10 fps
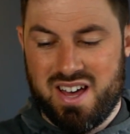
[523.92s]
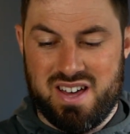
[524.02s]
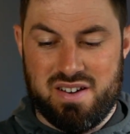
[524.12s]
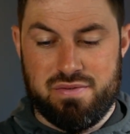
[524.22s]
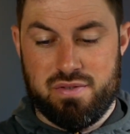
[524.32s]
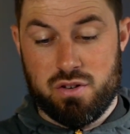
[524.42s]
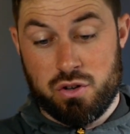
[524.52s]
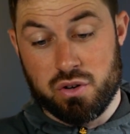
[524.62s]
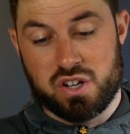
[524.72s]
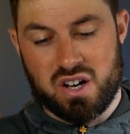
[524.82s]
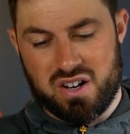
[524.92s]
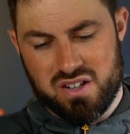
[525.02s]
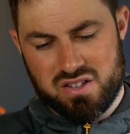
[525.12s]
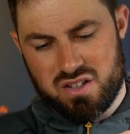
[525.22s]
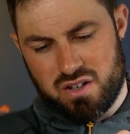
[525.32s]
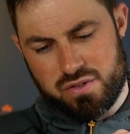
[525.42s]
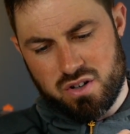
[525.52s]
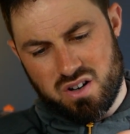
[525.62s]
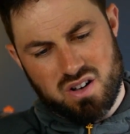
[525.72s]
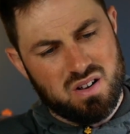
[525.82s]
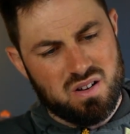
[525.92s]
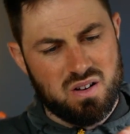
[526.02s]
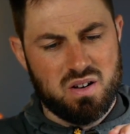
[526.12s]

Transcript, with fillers: have good cards. I've got